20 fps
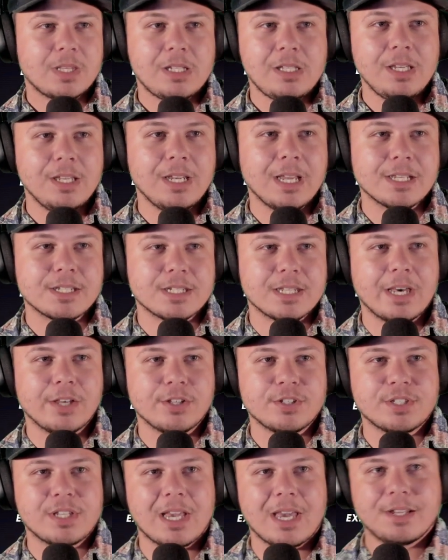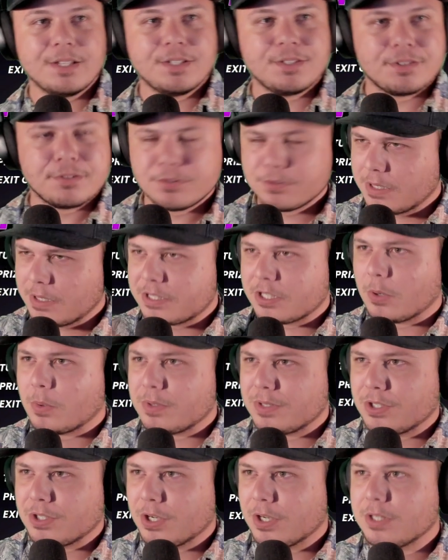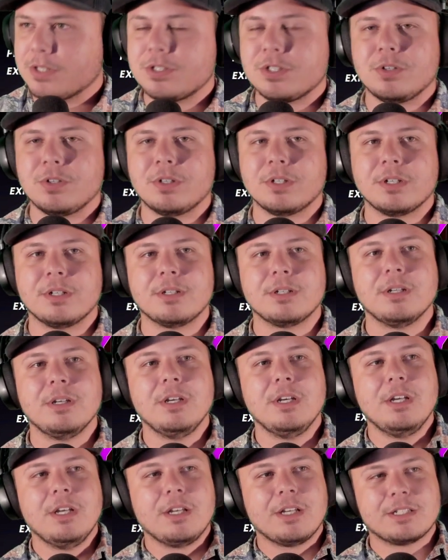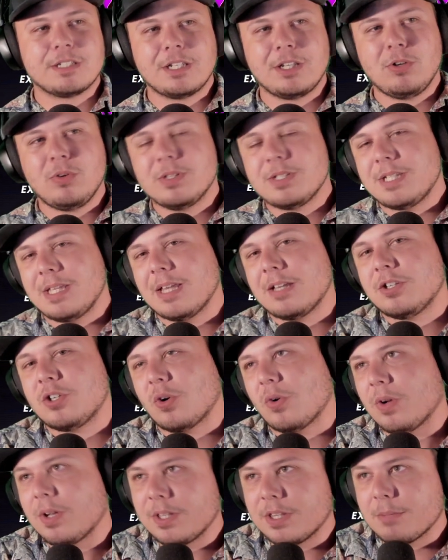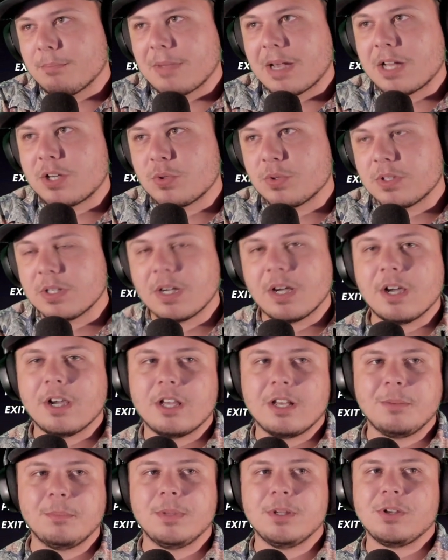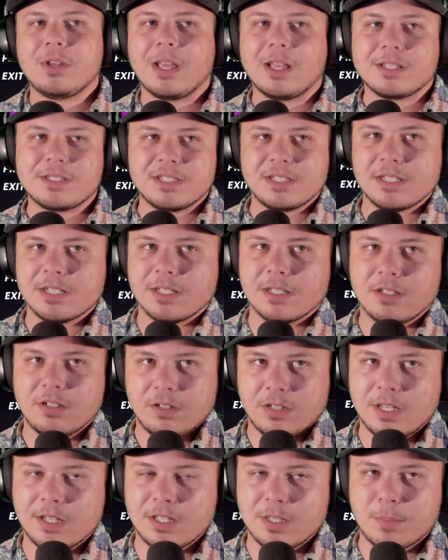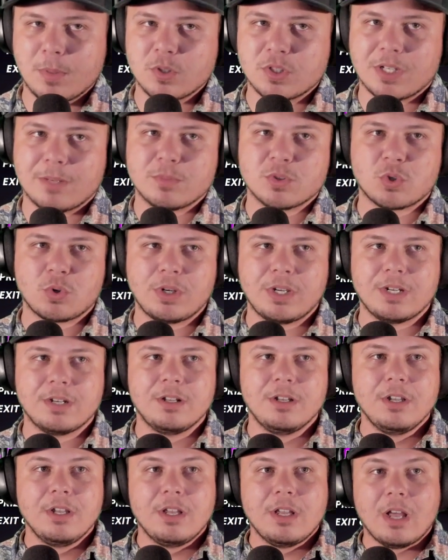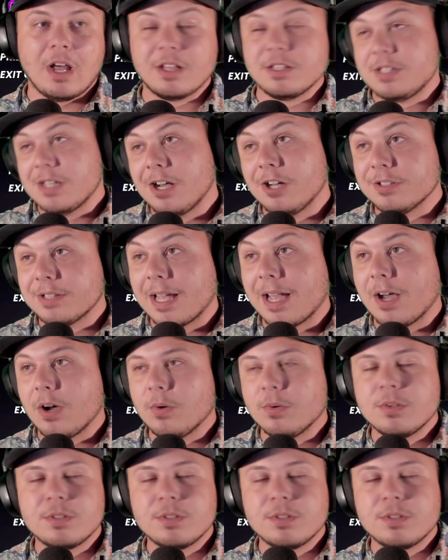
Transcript: Next is the health status. That's always good. So you can see that during the match with the HUD, but you can't see it in the post-game screen until now.